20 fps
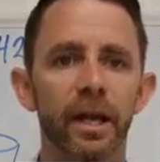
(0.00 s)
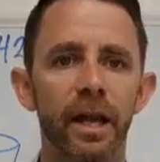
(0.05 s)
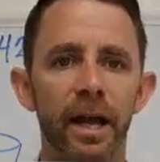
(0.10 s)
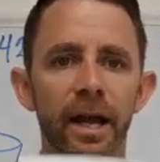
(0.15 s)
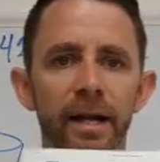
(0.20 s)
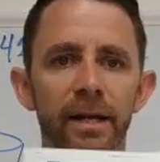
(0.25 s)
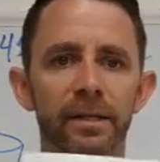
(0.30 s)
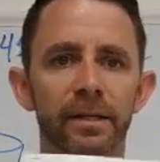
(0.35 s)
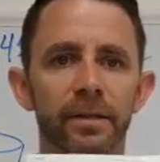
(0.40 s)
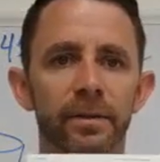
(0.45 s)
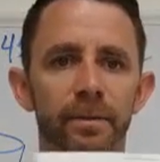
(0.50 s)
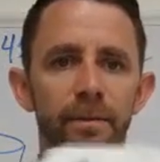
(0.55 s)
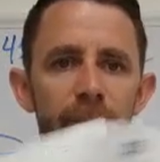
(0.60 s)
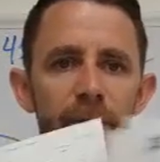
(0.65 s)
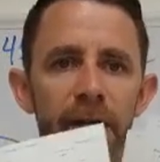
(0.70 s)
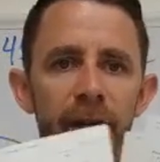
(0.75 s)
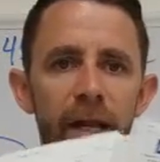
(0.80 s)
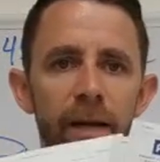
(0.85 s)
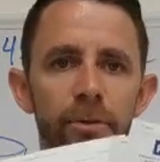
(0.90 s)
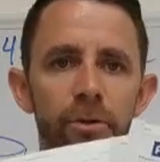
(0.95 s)
has
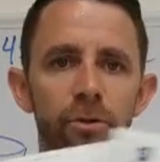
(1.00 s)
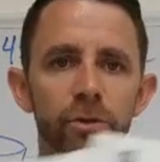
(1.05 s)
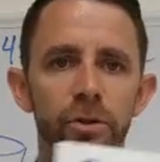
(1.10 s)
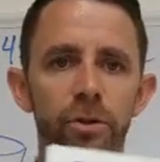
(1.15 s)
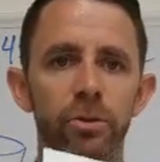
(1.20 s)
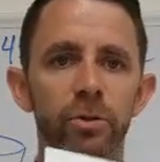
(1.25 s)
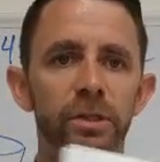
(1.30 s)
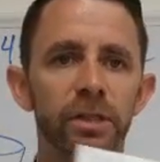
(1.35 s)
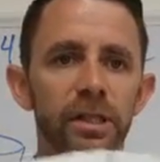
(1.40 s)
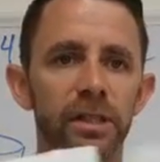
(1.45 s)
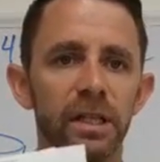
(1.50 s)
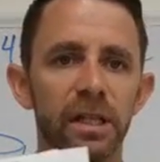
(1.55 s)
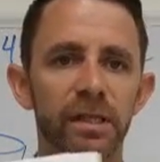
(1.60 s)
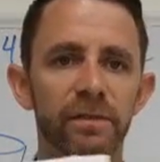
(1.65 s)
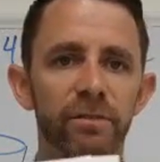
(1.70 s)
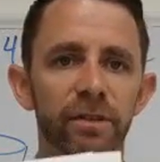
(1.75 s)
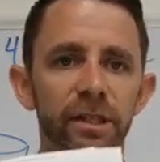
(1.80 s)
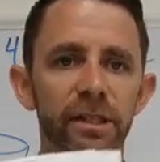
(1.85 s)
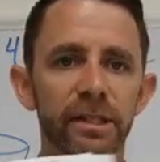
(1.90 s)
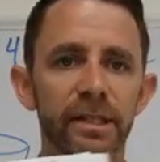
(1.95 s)
been able to
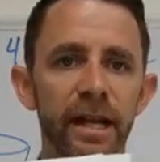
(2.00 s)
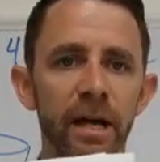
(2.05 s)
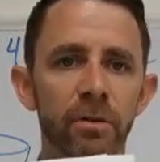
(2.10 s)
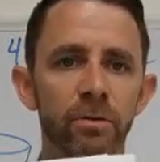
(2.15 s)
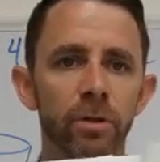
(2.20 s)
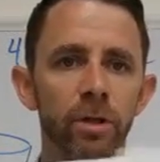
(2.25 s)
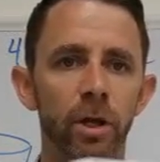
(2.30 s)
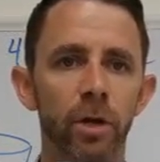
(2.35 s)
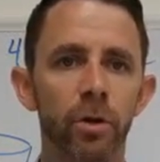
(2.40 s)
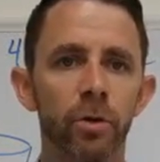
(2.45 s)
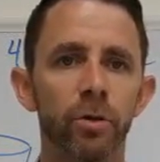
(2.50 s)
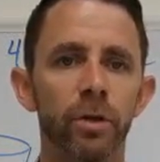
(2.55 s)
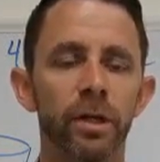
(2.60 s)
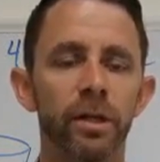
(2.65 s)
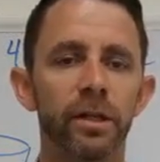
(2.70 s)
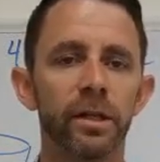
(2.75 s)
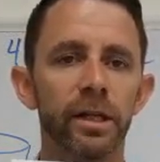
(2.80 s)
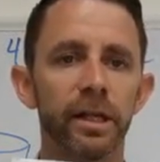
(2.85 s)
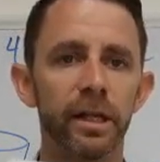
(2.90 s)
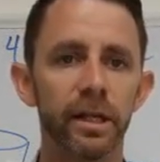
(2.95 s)
successfully
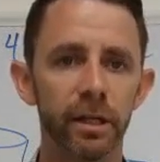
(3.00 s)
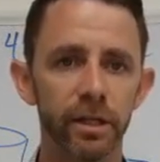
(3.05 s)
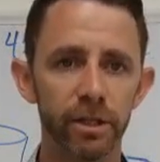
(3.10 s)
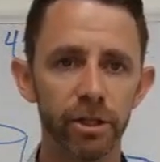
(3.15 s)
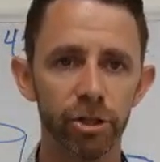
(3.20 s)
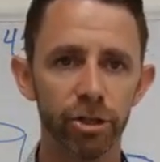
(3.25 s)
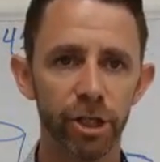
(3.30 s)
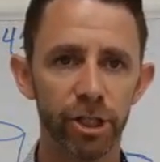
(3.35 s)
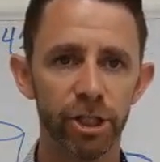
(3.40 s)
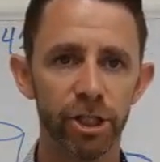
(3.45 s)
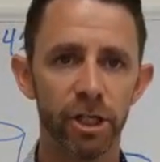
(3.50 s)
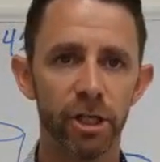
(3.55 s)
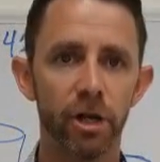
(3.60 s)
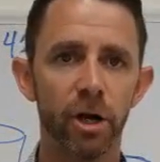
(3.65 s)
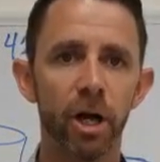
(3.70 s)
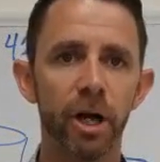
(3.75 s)
download the illustration.